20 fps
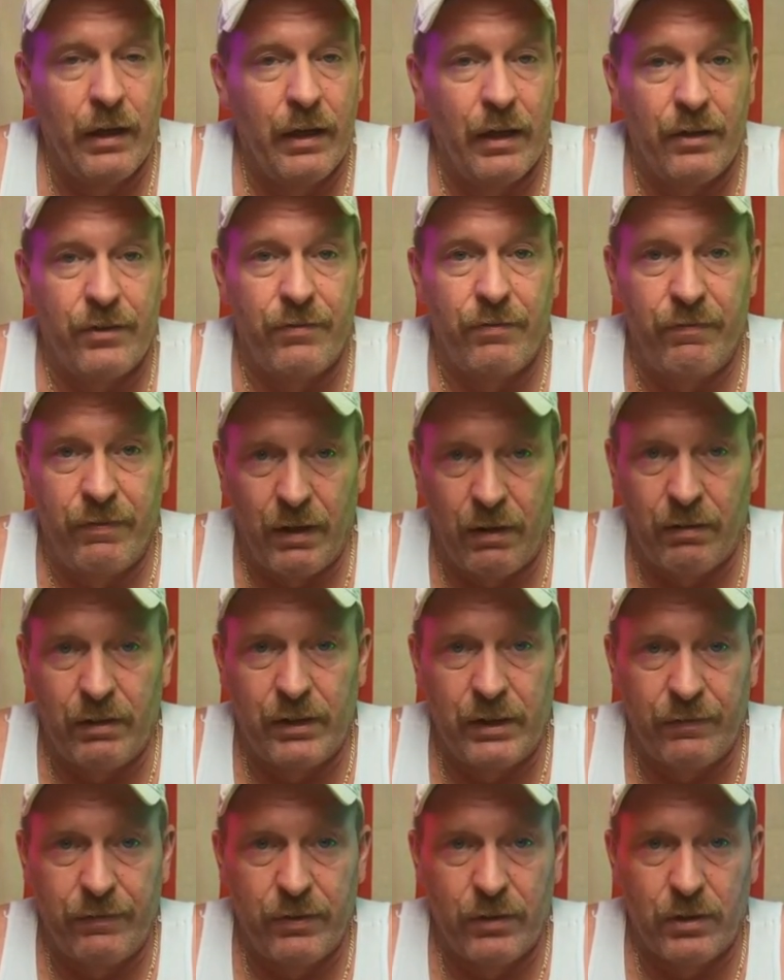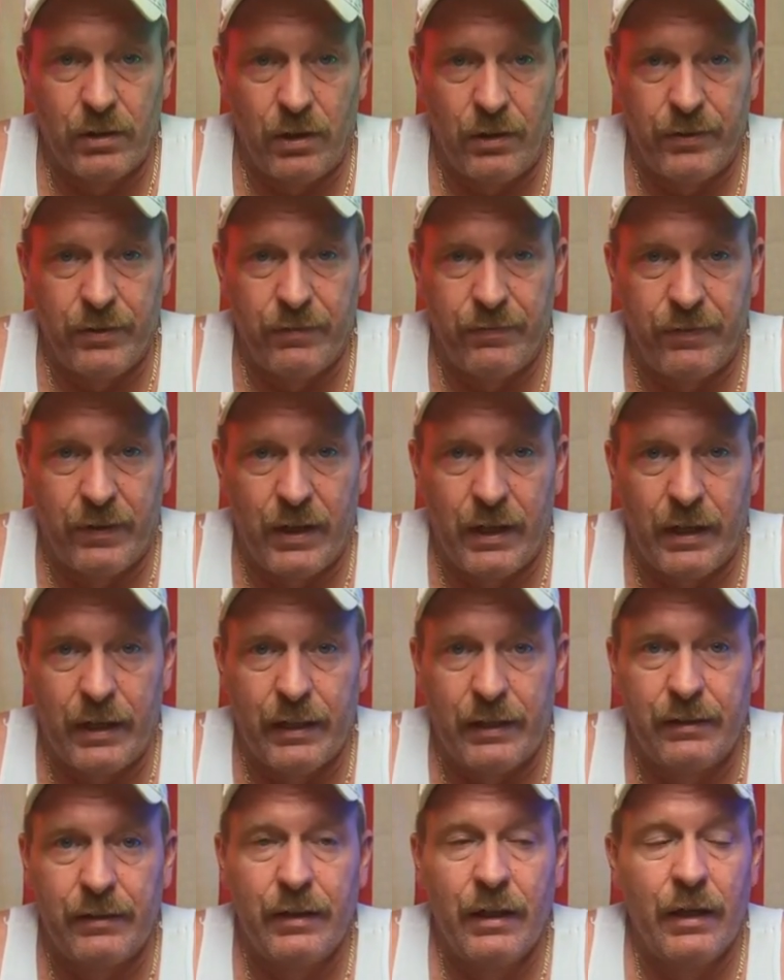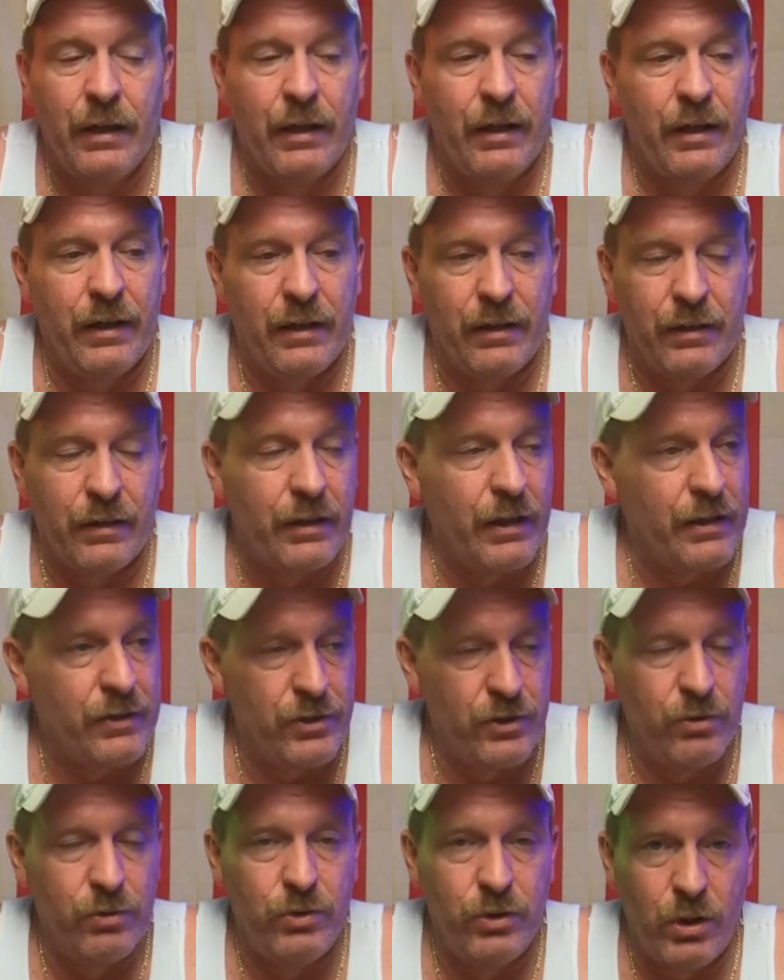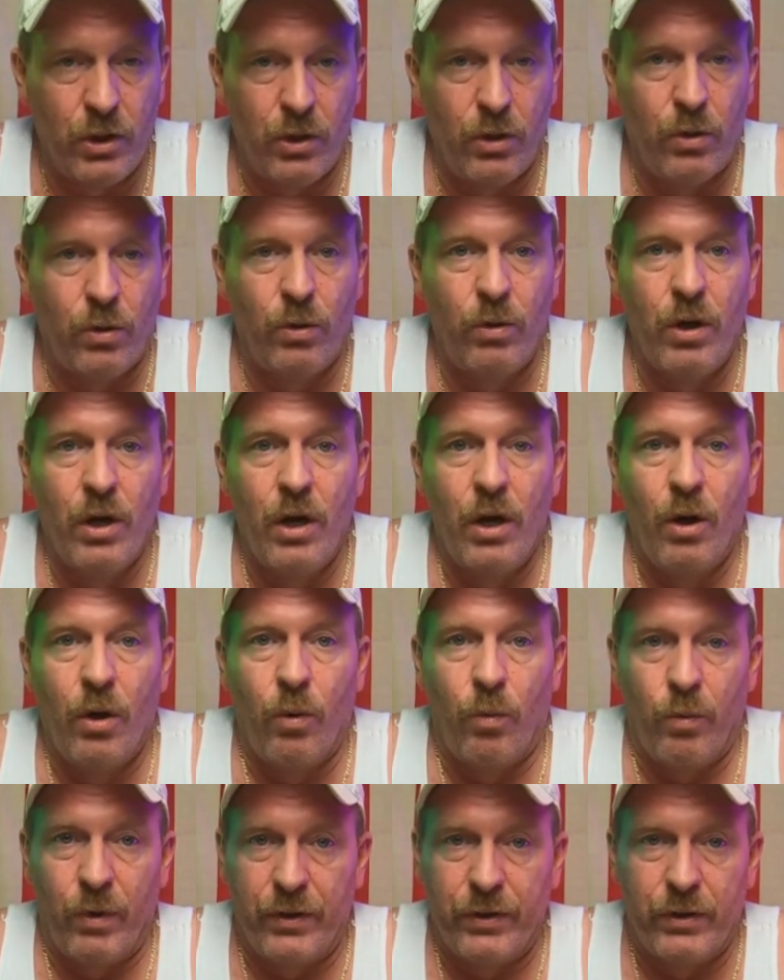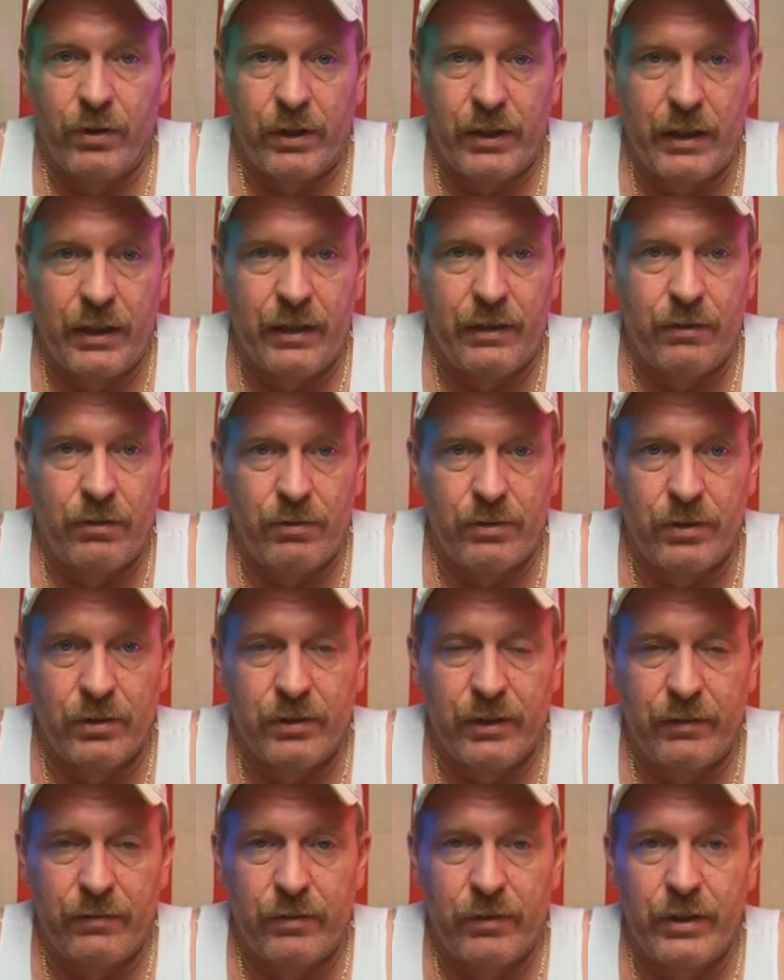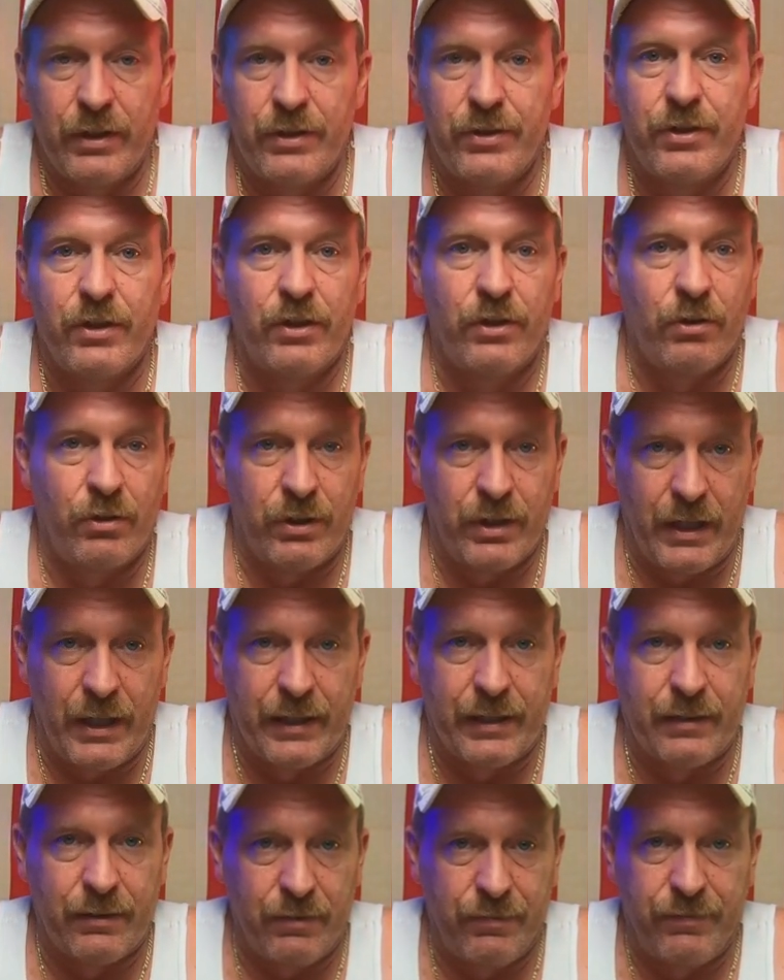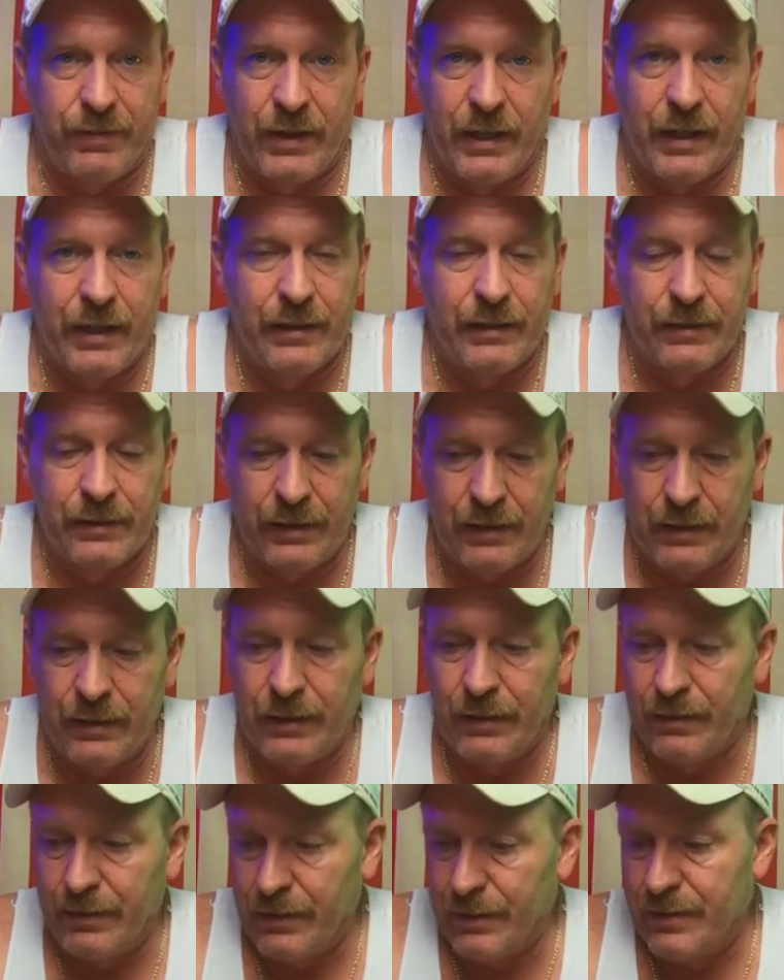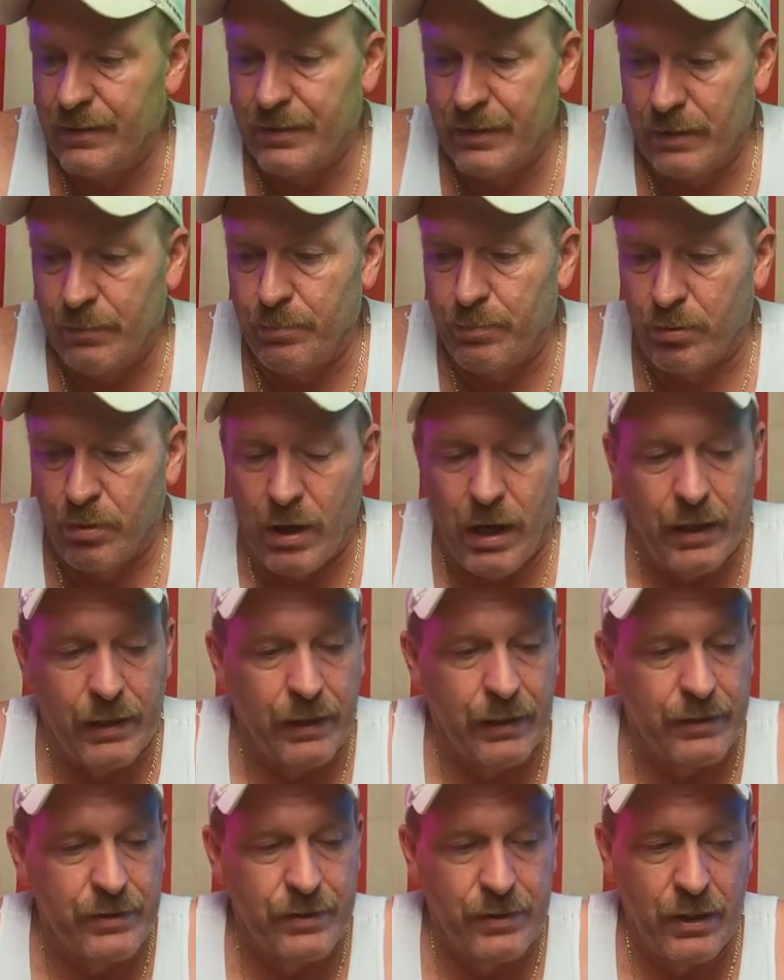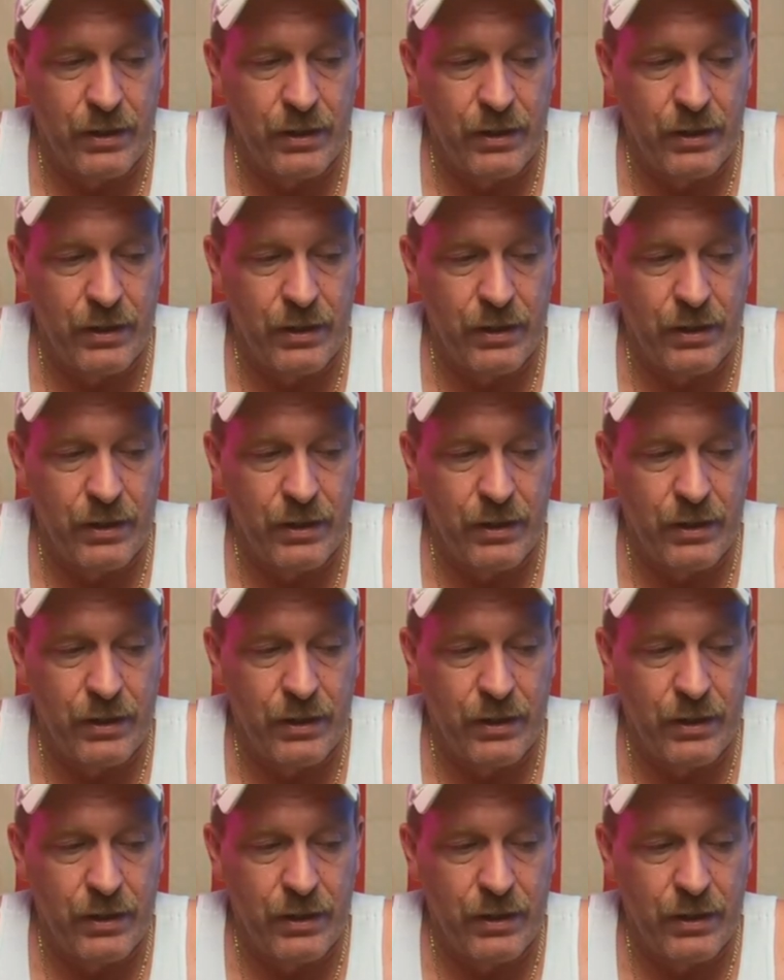It's very difficult to find, and unless you know when they're getting their deliveries, you're not going to find any of these said products.